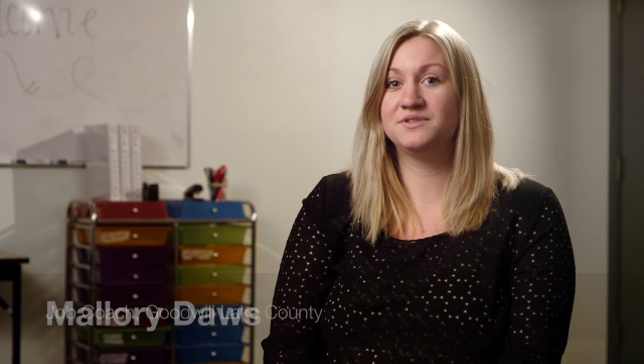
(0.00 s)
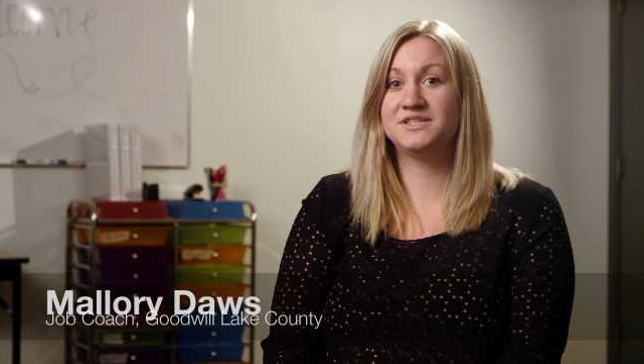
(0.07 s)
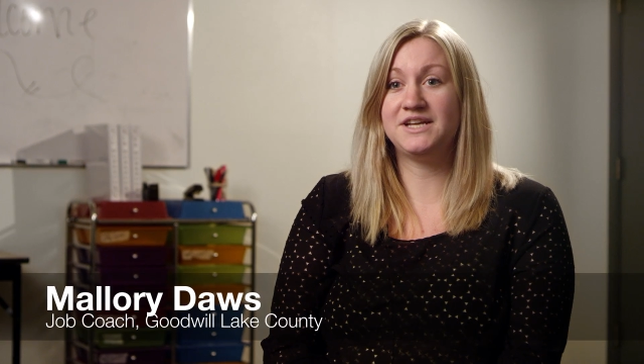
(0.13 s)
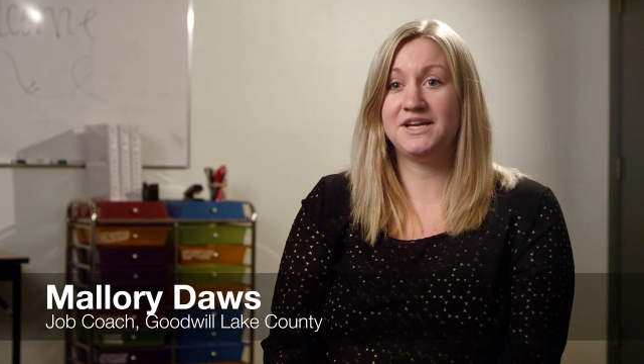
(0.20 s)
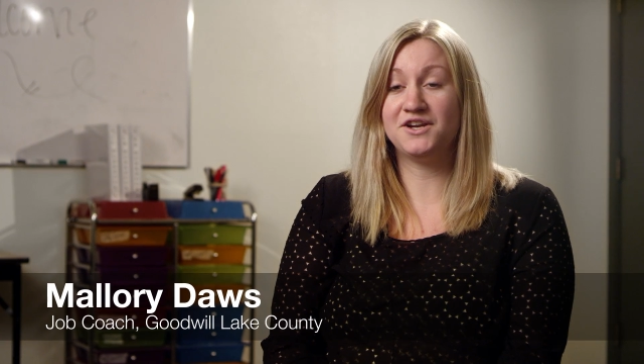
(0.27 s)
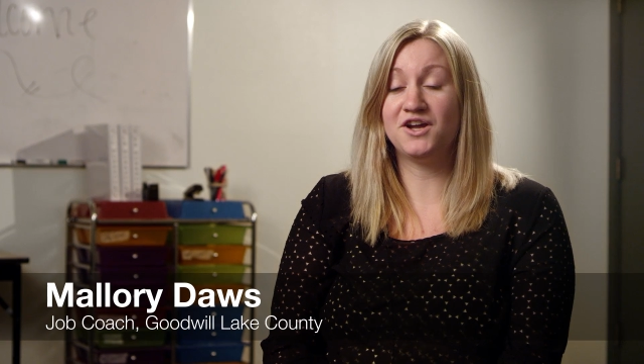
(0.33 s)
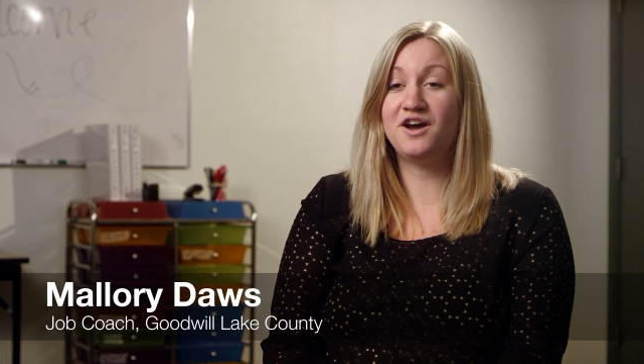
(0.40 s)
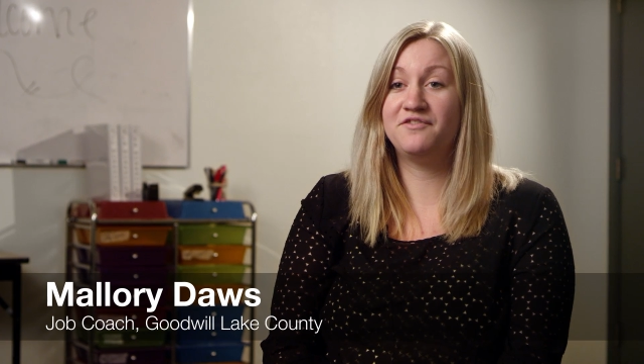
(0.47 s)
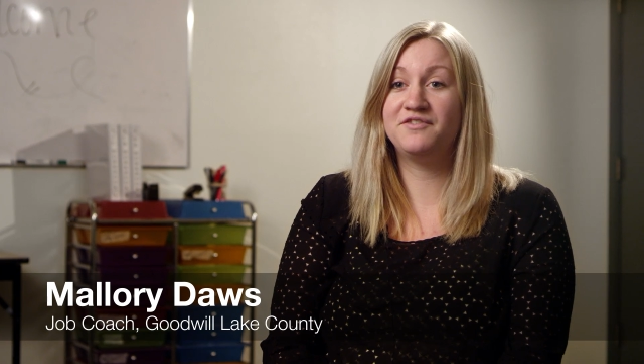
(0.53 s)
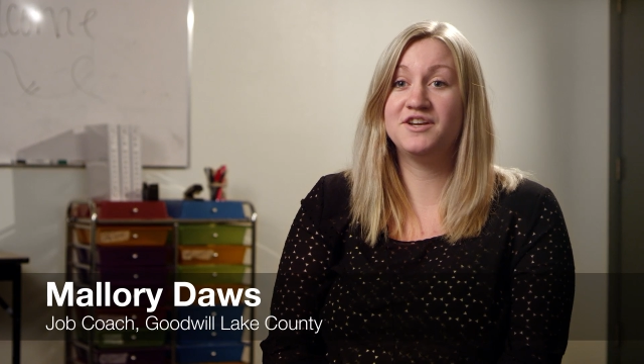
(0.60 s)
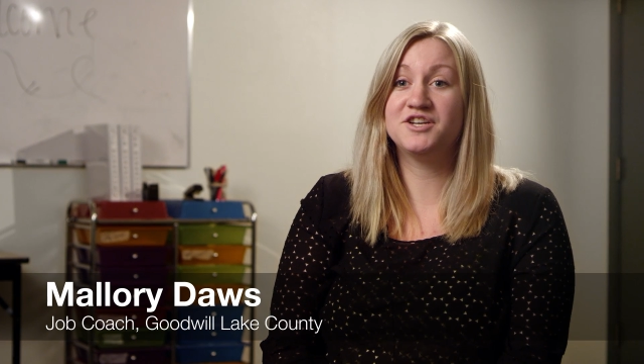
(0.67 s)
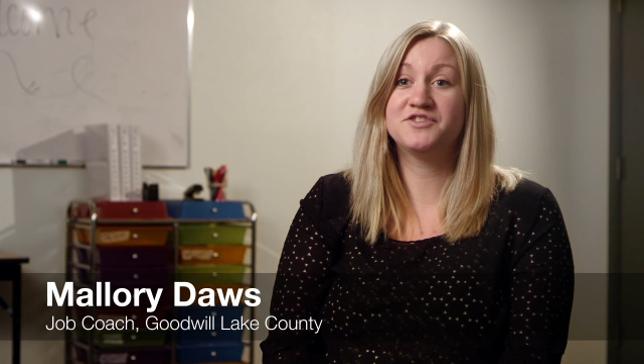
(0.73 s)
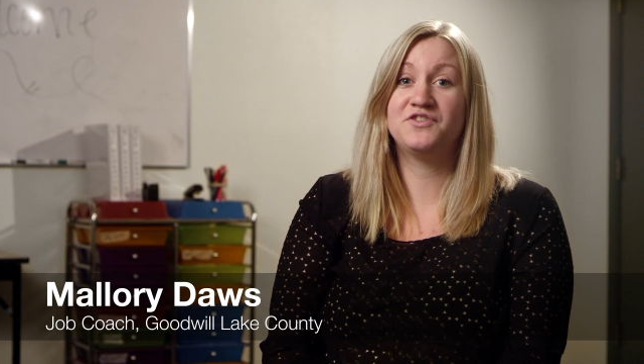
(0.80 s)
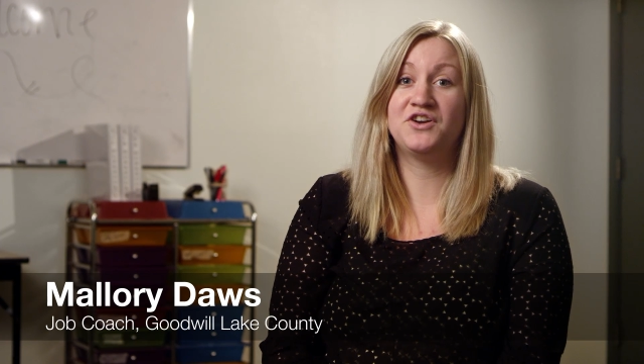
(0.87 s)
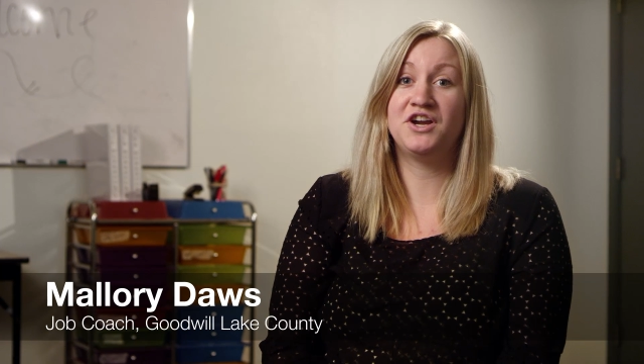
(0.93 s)

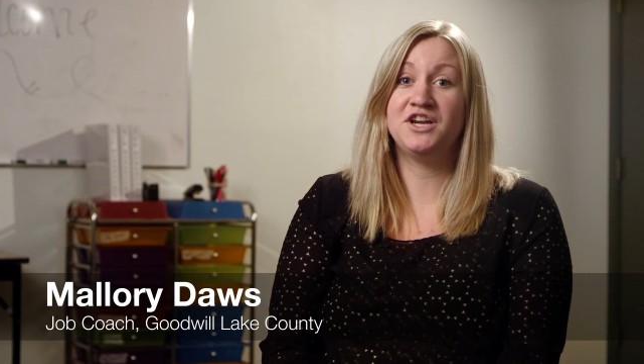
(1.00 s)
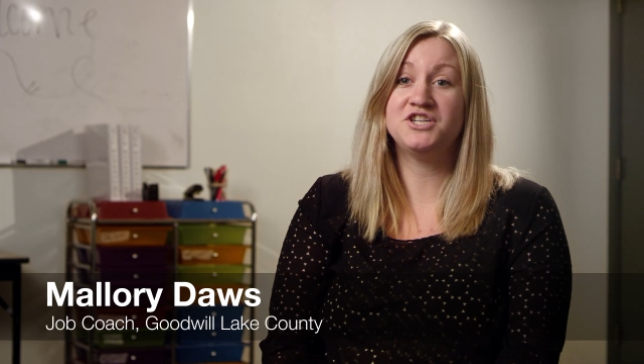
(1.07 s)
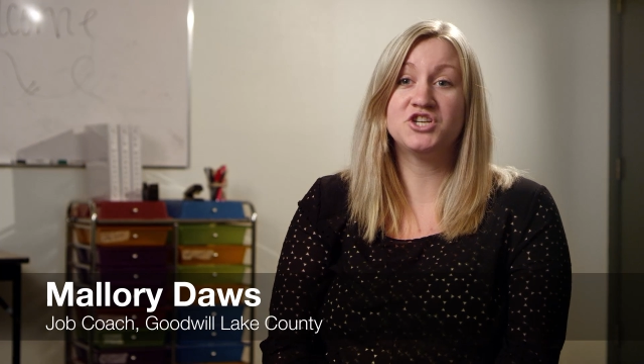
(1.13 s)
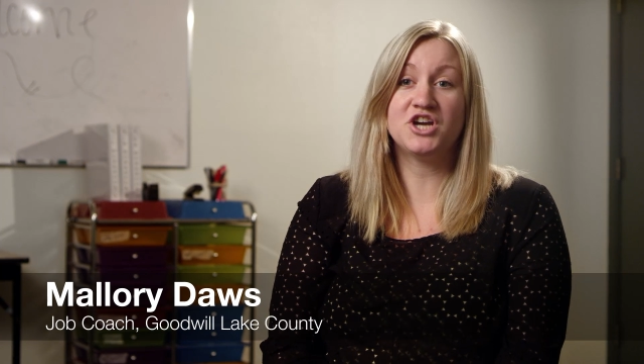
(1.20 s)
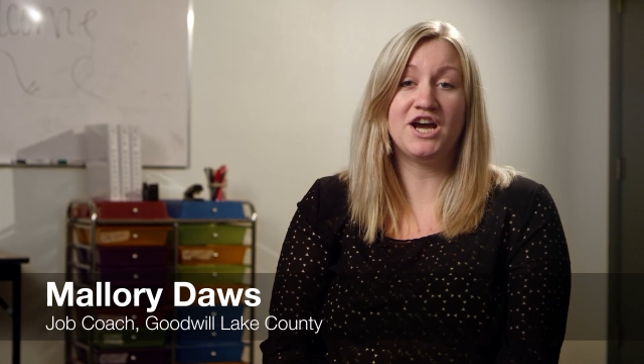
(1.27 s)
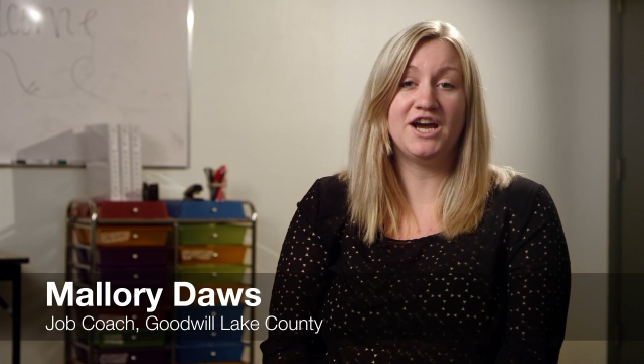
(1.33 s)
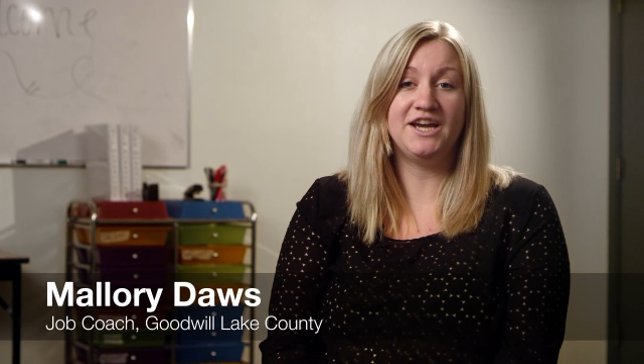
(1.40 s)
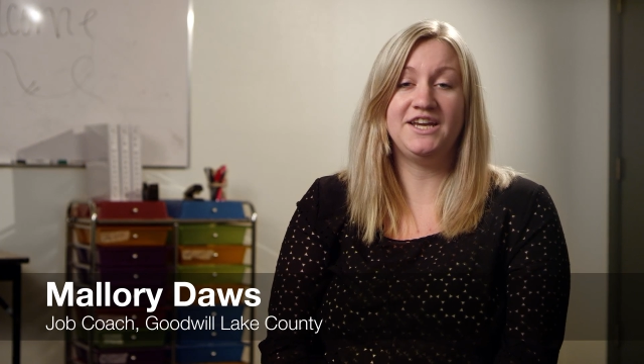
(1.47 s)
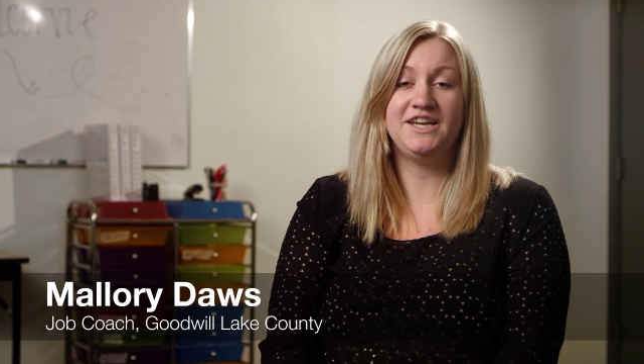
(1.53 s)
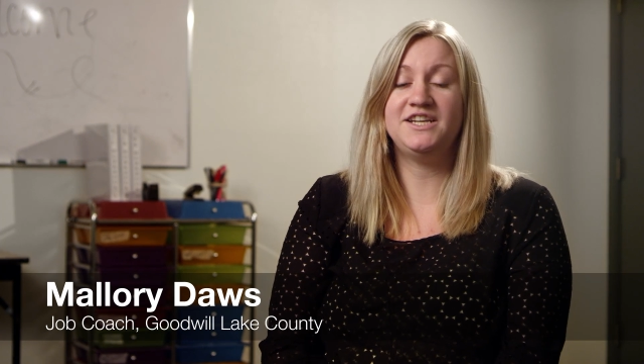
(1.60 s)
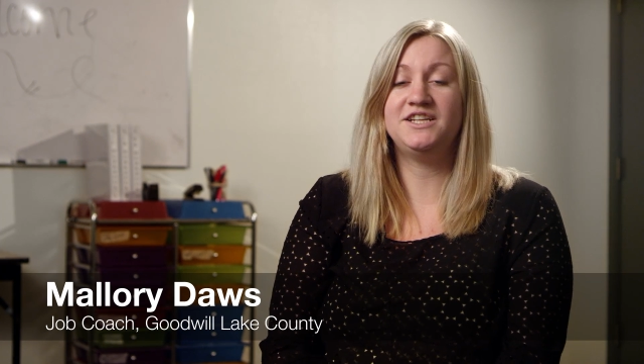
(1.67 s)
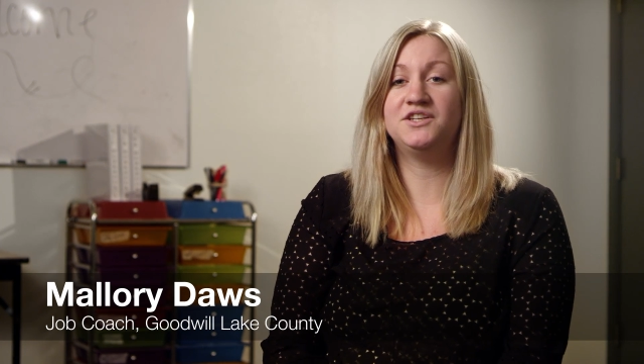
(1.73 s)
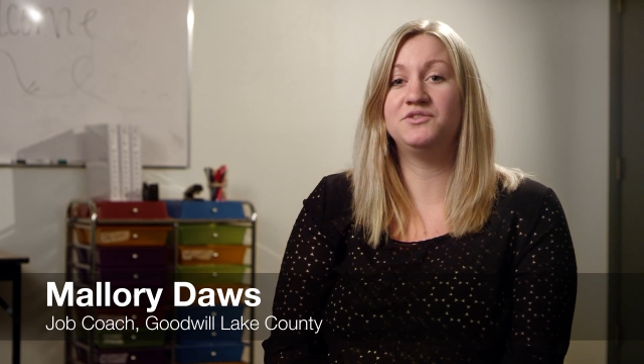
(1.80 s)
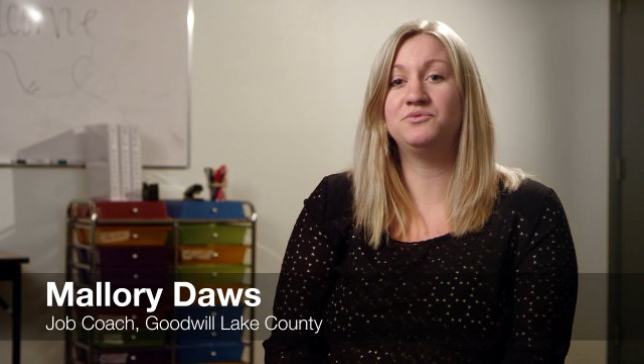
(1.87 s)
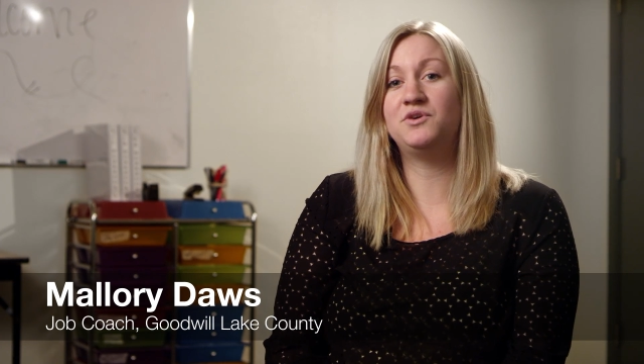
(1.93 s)
standoffish, very shy. He
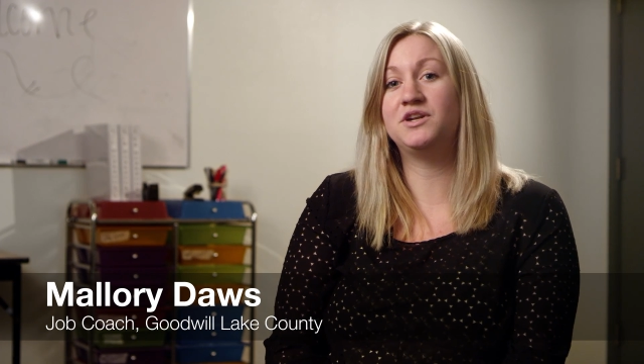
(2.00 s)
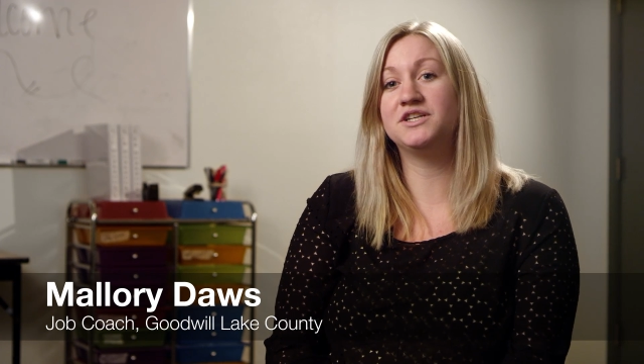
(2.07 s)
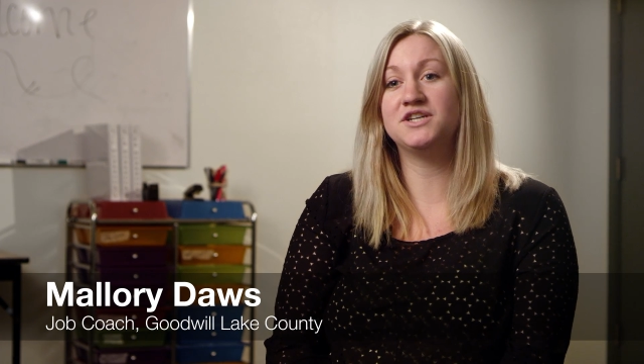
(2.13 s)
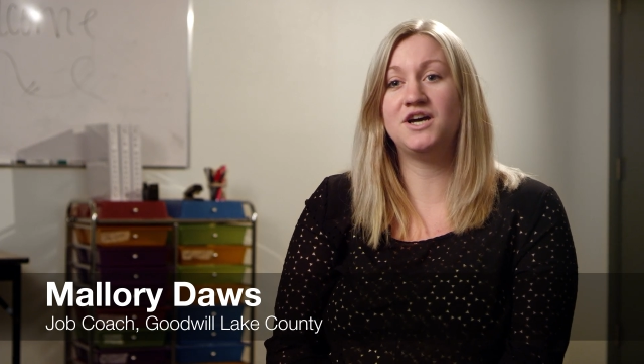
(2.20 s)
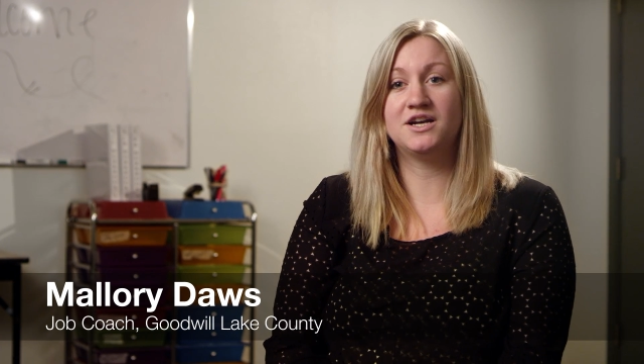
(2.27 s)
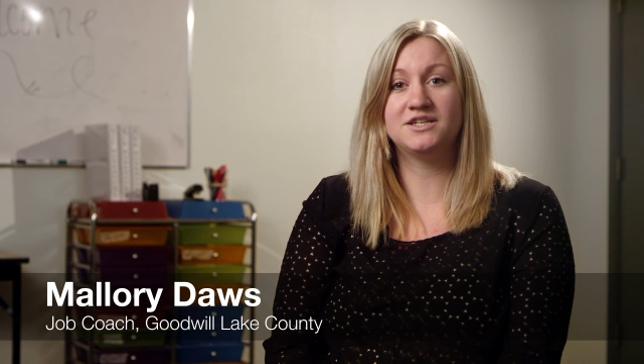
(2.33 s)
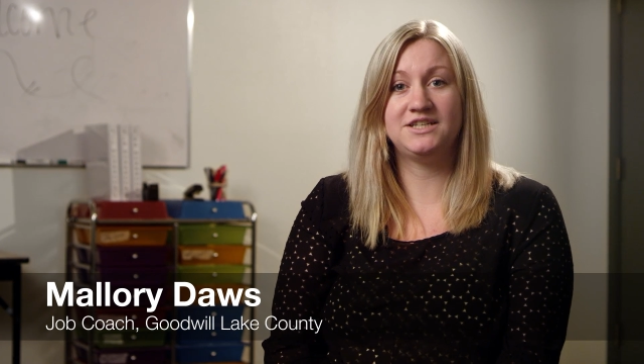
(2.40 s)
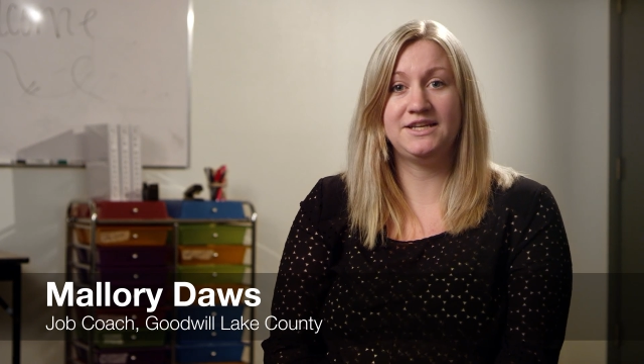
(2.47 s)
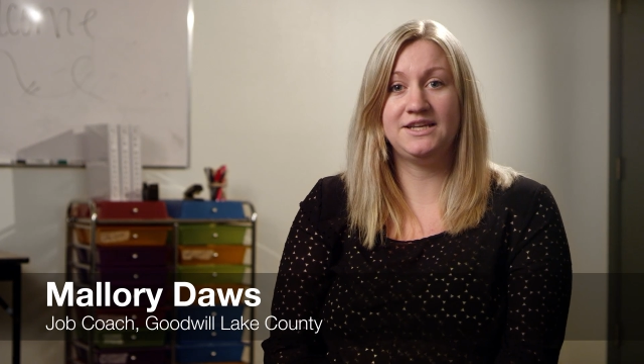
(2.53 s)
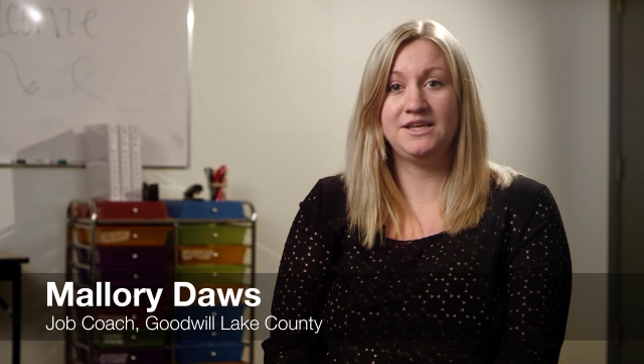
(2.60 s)
didn't want to talk to